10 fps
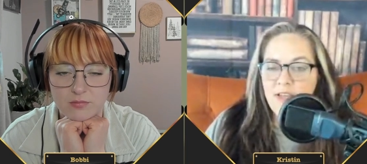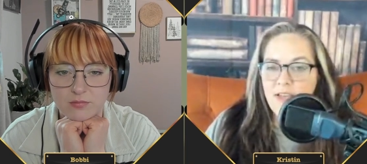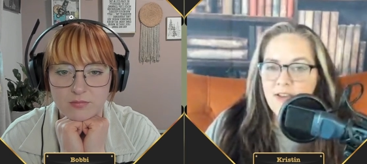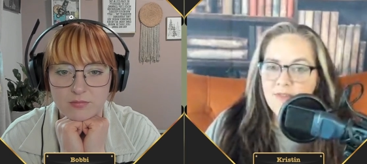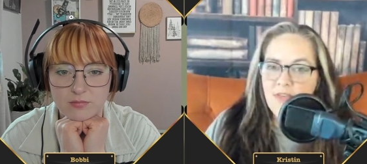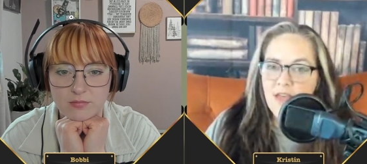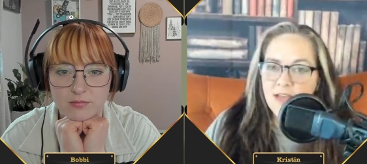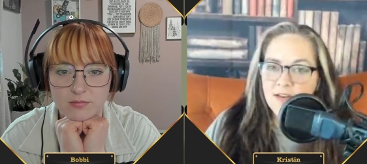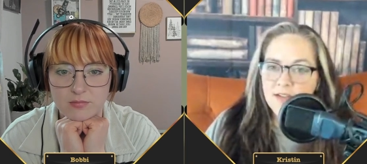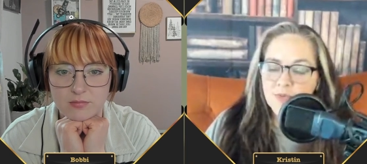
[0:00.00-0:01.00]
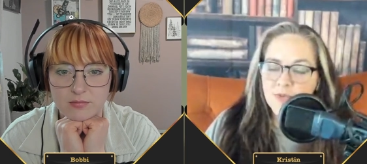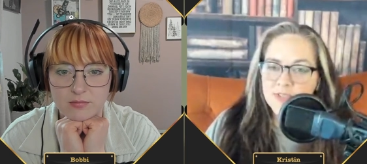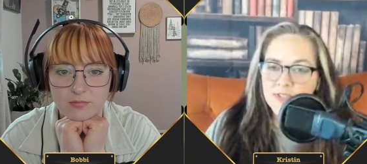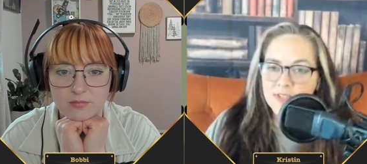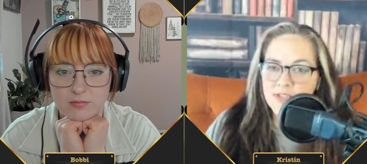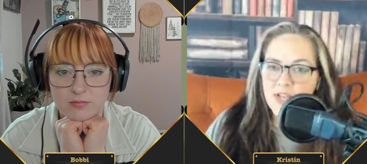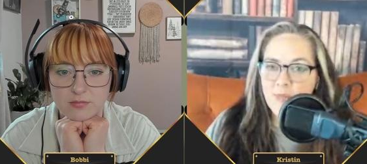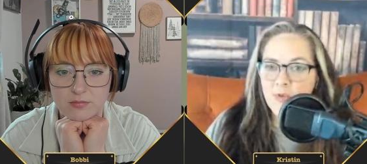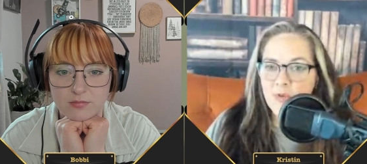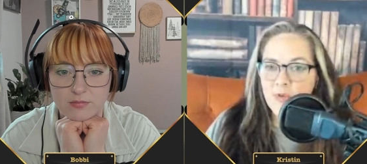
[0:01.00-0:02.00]
Speaker 1: and if that is what's going to
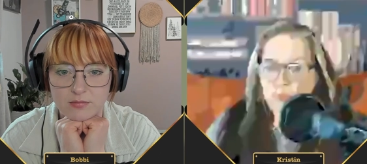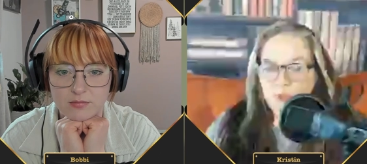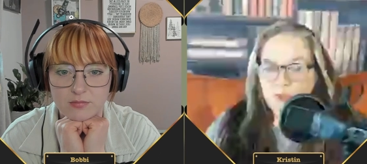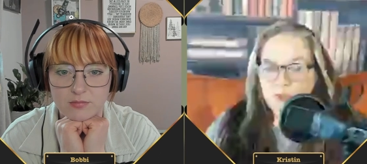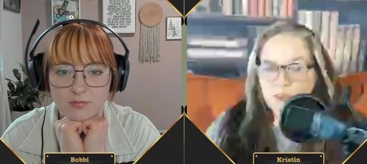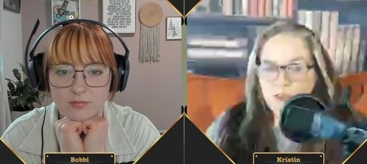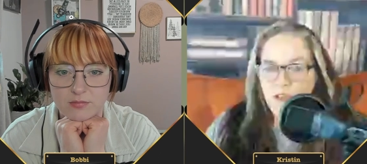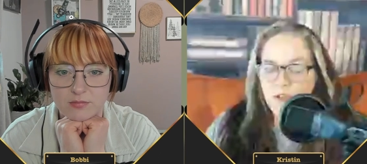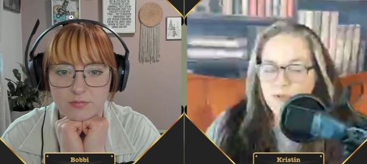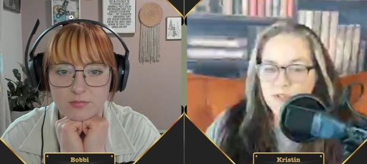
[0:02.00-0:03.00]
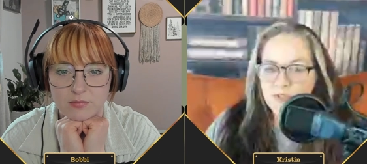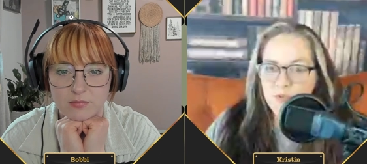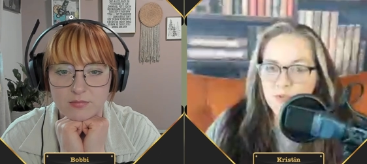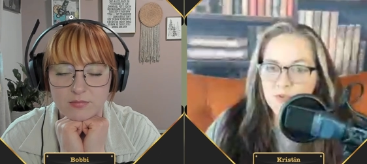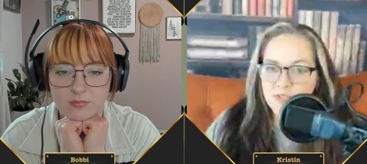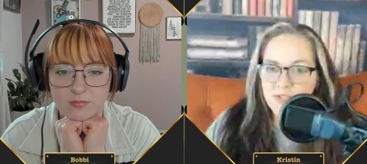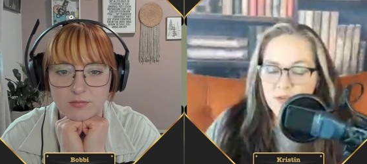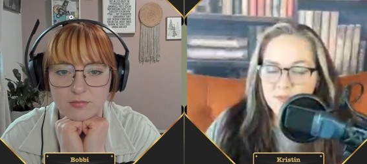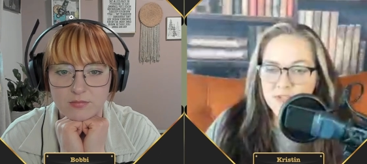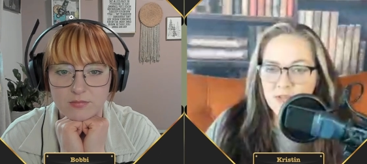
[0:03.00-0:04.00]
stop you from reading, I would just Google the
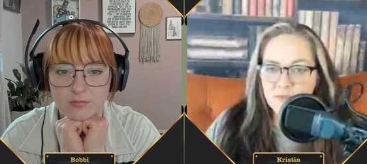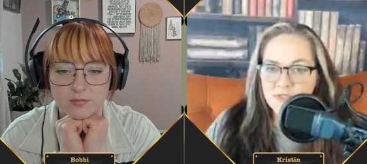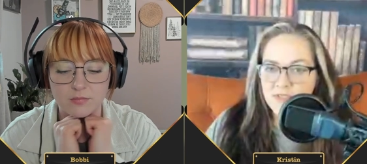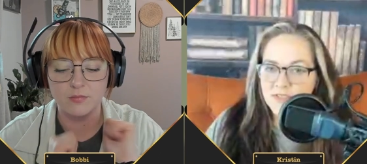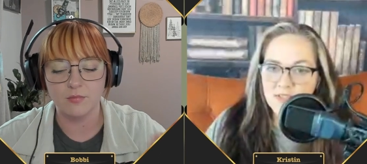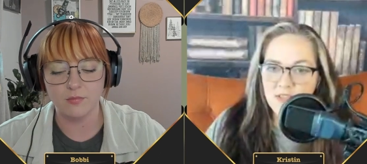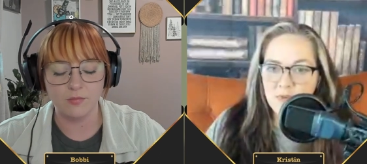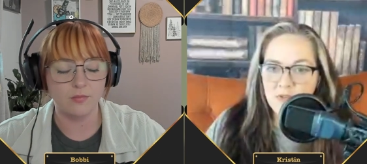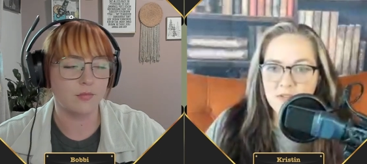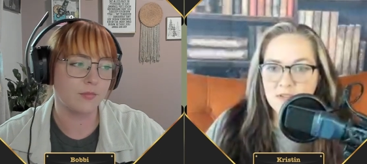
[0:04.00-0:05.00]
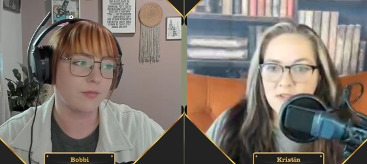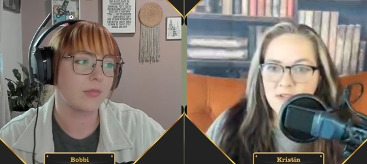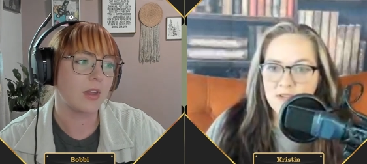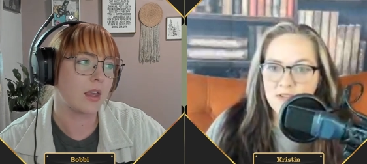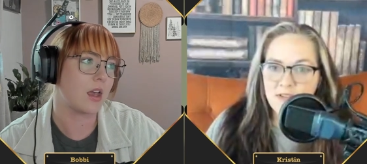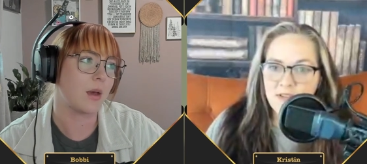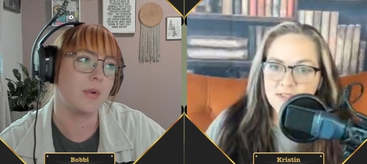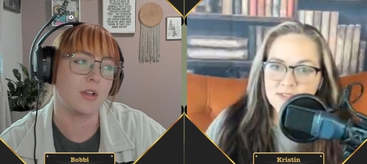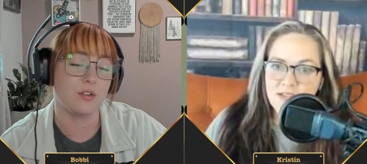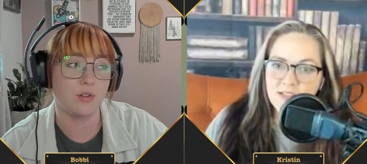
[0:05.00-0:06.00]
timestamps and skip it.
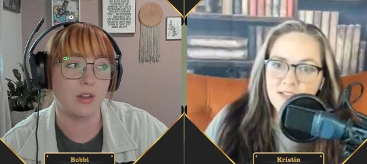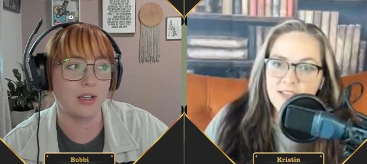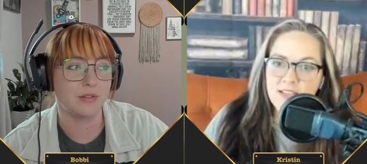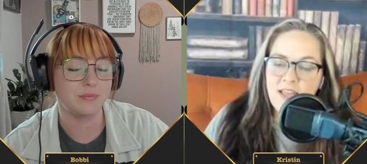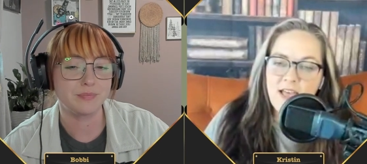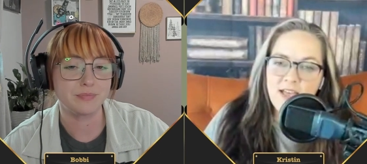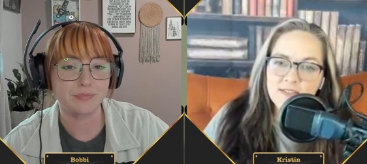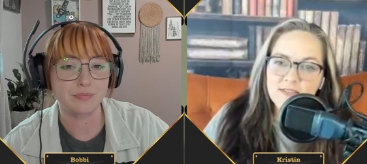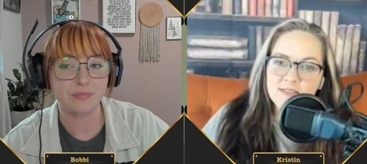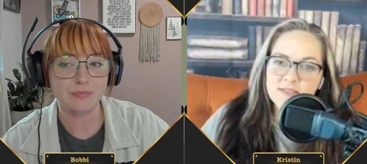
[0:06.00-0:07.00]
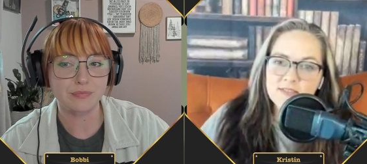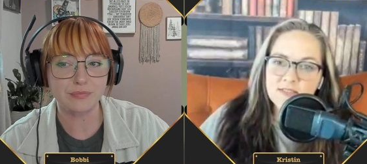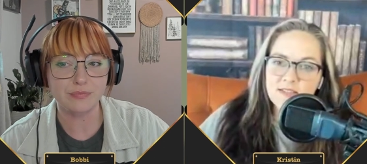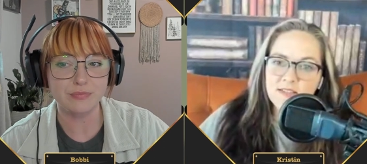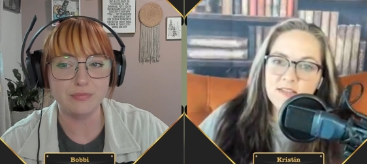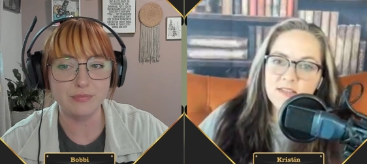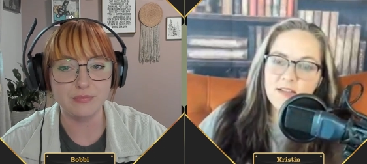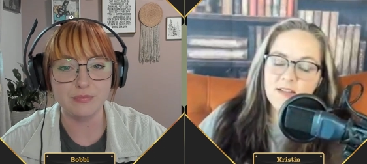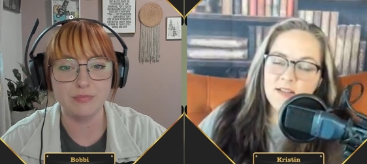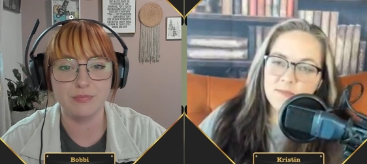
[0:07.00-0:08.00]
Speaker 2: It's not that. Like it adds,
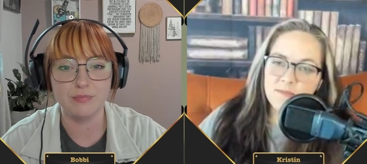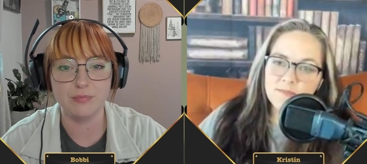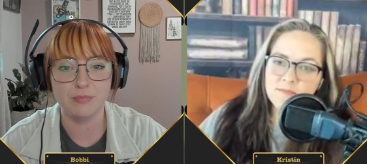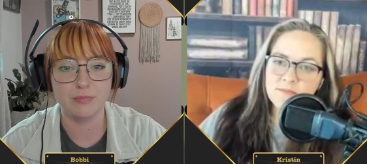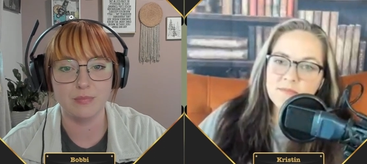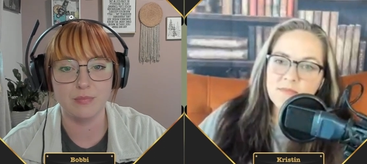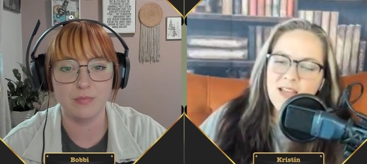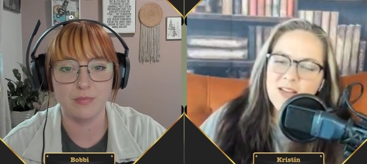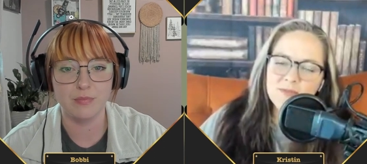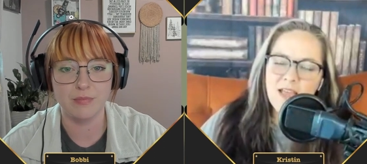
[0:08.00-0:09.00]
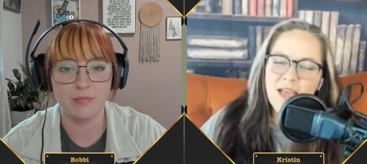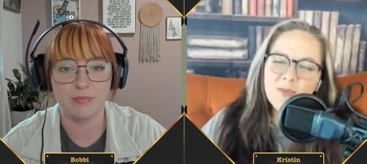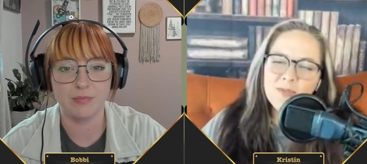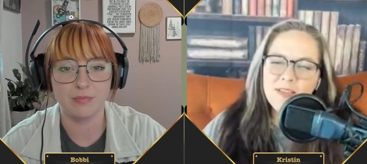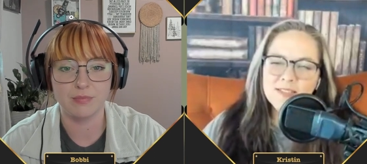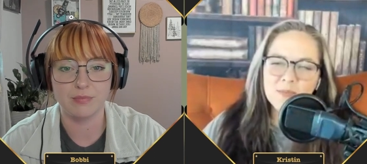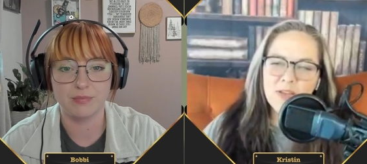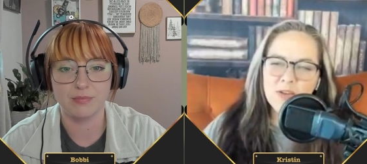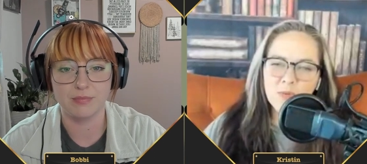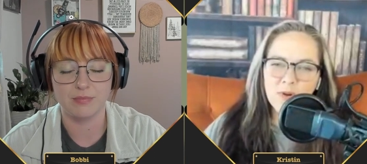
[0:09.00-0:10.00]
Speaker 1: um. I don't I don't think it's a
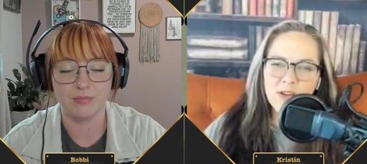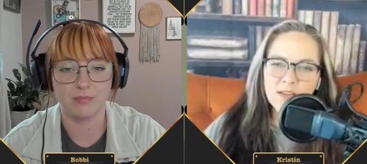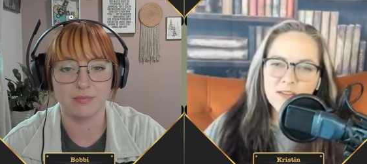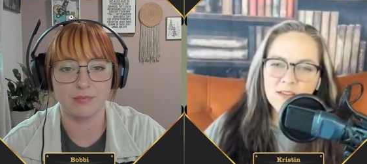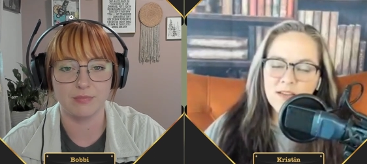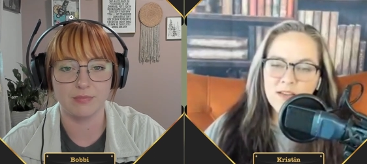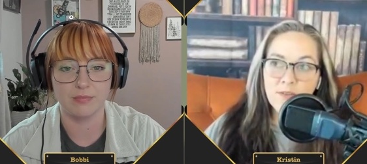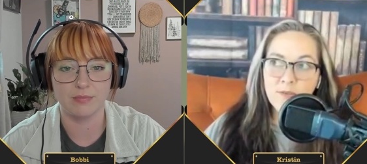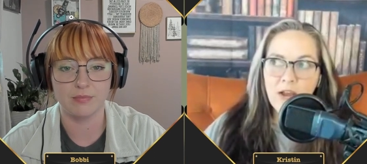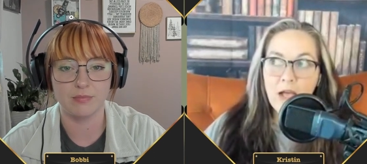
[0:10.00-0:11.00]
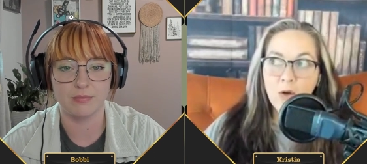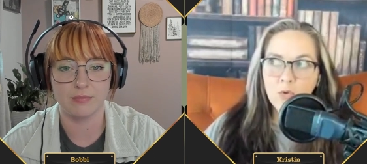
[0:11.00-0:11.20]
make or break for how